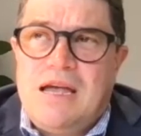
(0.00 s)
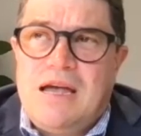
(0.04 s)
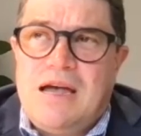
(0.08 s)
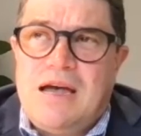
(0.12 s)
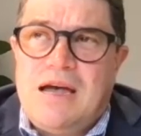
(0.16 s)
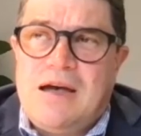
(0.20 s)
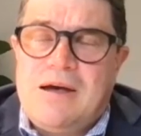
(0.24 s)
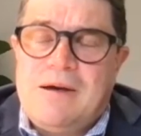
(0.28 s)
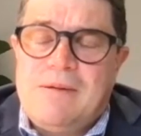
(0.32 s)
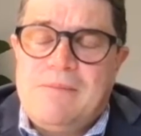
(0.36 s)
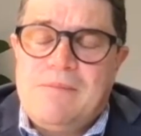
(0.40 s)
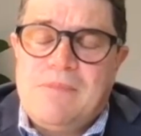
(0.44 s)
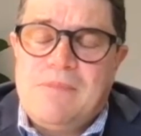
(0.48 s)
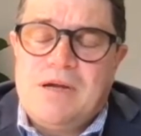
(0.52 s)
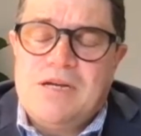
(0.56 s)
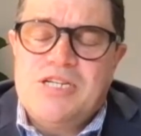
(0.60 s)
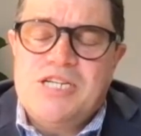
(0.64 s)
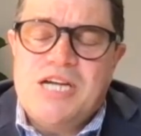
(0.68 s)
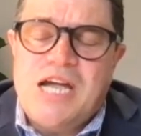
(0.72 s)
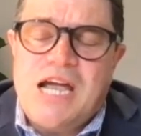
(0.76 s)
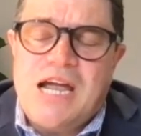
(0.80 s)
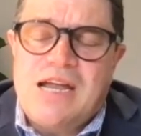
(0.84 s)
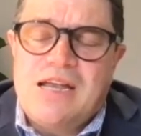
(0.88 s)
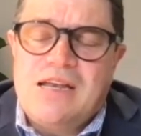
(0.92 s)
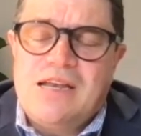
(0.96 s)
a
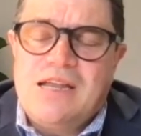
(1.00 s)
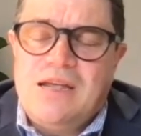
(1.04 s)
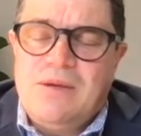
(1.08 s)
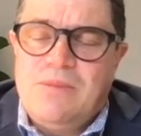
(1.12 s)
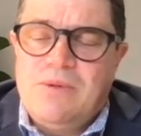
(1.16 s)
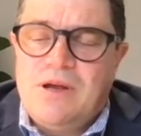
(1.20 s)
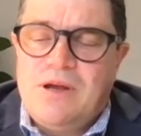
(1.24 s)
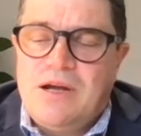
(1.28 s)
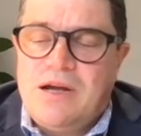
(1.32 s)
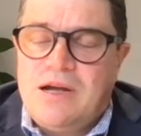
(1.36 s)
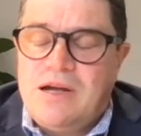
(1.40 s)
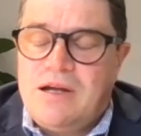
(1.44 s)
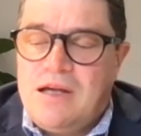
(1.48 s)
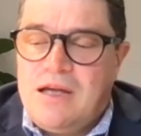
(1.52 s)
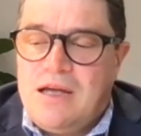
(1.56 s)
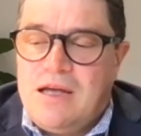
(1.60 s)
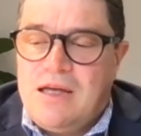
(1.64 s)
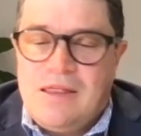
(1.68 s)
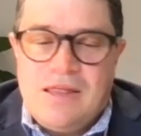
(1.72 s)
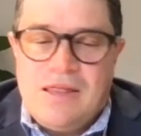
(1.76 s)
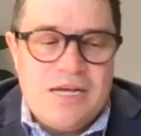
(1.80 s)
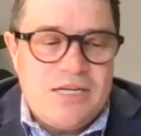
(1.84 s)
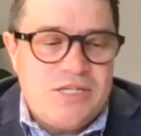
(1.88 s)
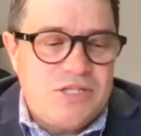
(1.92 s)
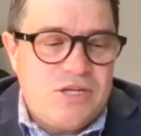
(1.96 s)
JAK inhibitor.
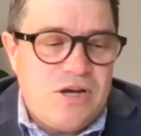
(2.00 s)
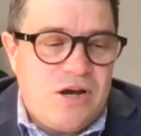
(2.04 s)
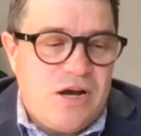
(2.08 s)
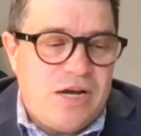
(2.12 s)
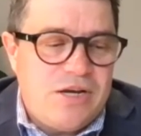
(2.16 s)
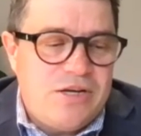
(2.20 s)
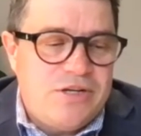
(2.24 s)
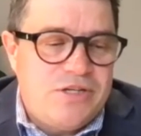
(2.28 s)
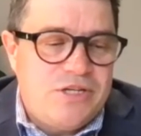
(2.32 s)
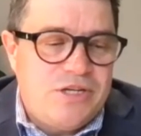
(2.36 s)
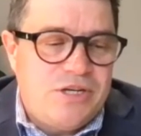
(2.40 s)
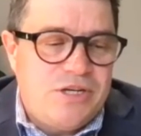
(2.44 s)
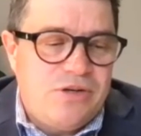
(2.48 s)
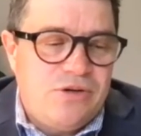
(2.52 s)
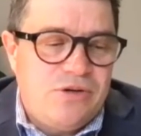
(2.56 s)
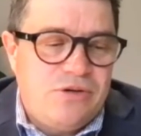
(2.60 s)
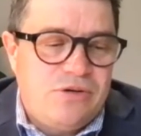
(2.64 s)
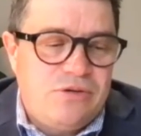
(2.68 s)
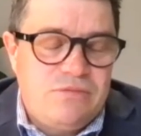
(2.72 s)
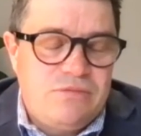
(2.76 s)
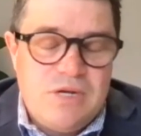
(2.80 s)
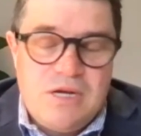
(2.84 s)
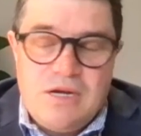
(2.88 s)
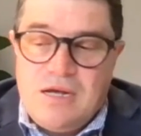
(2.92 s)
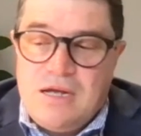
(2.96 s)
They signed a
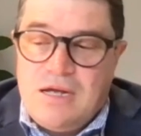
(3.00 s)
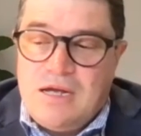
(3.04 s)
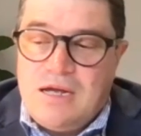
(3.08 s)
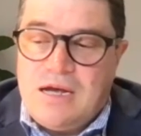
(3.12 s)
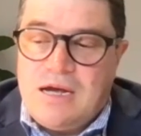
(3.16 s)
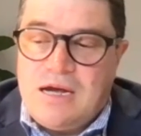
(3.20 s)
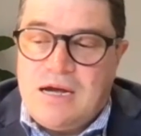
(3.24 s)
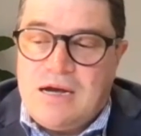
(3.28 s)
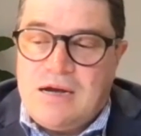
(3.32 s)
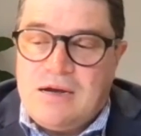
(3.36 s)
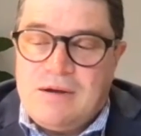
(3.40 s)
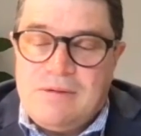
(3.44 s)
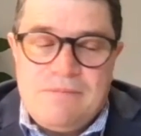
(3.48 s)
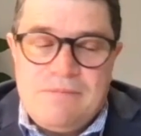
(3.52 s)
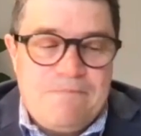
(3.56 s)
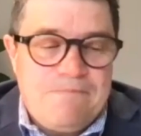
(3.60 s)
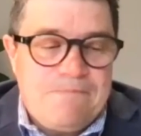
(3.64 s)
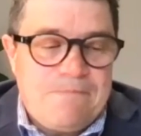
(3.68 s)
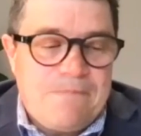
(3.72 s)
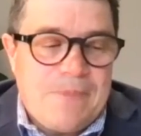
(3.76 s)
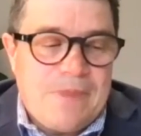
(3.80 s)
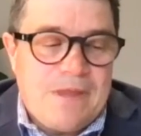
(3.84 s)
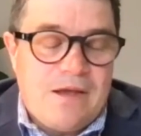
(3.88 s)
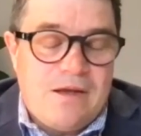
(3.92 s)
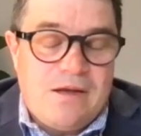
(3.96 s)
deal, a
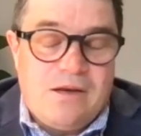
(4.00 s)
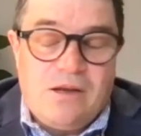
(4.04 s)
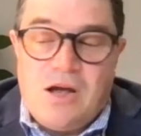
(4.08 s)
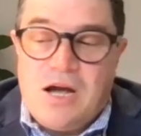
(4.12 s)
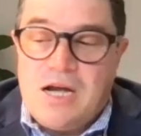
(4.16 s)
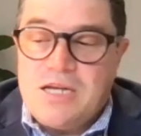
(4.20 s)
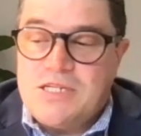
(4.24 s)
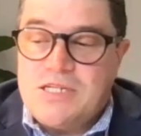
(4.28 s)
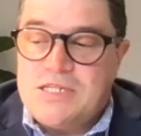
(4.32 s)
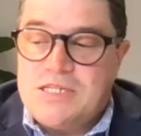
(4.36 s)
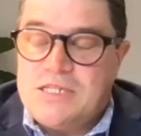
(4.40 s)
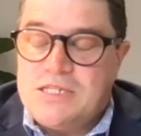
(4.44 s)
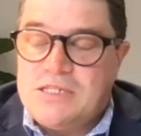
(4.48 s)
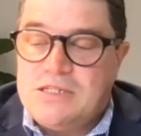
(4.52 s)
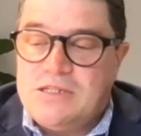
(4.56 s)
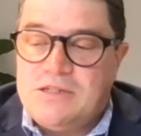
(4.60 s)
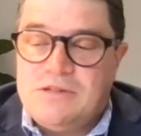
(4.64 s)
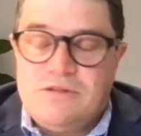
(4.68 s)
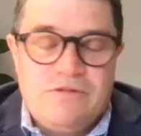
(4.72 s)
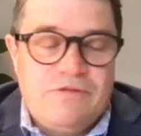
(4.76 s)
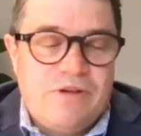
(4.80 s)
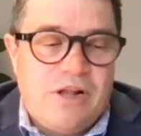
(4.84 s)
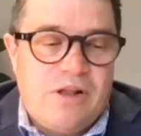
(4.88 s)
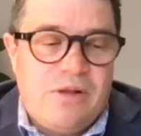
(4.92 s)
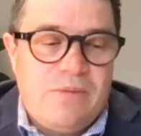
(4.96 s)
licensing and a
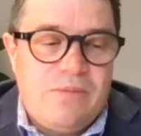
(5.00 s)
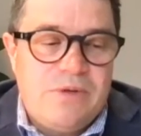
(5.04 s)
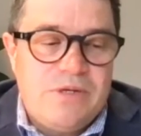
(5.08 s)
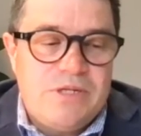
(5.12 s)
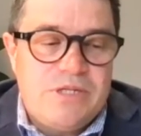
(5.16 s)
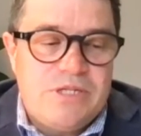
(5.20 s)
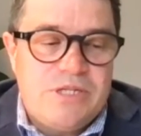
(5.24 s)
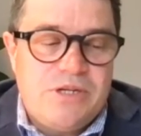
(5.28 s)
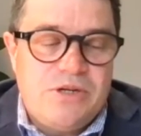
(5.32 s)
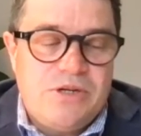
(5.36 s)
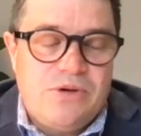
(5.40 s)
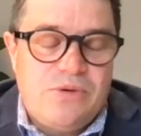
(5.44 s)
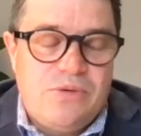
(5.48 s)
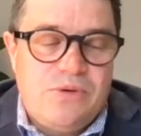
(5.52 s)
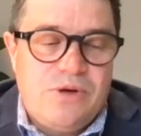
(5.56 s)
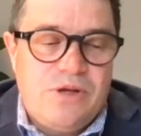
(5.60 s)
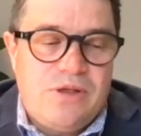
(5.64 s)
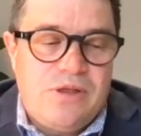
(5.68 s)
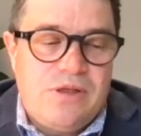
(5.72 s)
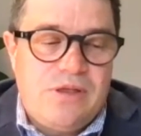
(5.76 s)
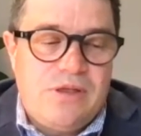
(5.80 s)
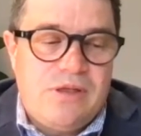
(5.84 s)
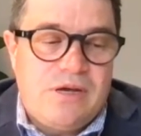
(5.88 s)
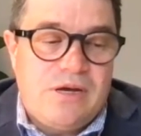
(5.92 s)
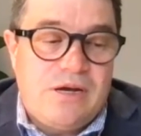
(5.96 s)
development deal
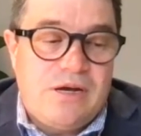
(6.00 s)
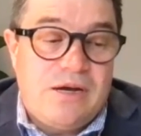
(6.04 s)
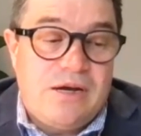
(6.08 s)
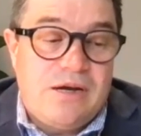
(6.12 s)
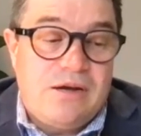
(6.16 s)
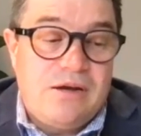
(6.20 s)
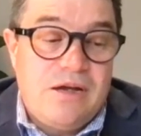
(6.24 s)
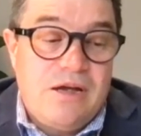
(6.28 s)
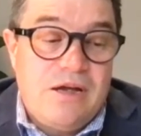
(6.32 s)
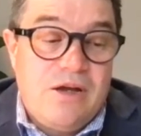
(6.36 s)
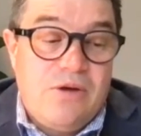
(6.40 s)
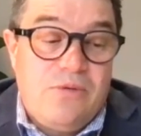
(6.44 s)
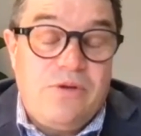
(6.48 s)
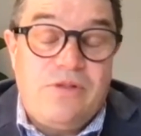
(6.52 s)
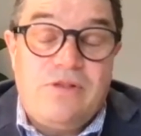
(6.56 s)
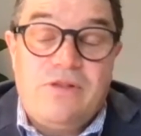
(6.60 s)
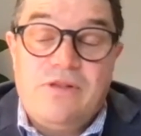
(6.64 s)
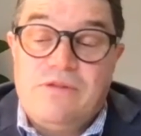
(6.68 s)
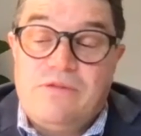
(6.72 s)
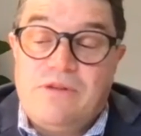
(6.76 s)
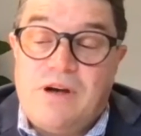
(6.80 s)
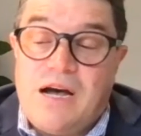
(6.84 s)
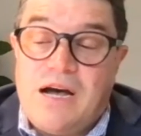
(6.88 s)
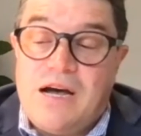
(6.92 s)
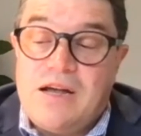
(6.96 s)
with
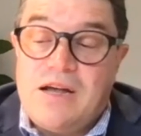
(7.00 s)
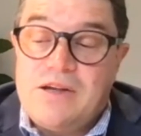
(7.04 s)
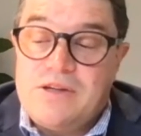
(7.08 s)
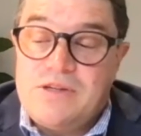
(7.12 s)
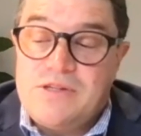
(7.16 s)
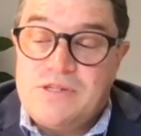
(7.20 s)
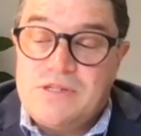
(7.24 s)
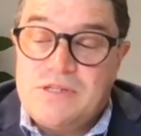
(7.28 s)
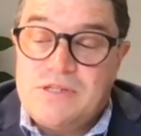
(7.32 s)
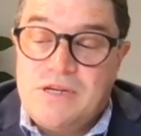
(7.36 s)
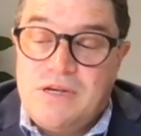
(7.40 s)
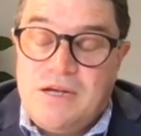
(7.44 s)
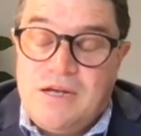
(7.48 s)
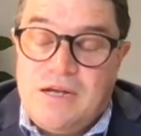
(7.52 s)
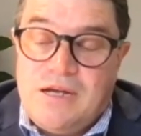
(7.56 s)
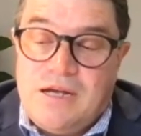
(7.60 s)
Novartis.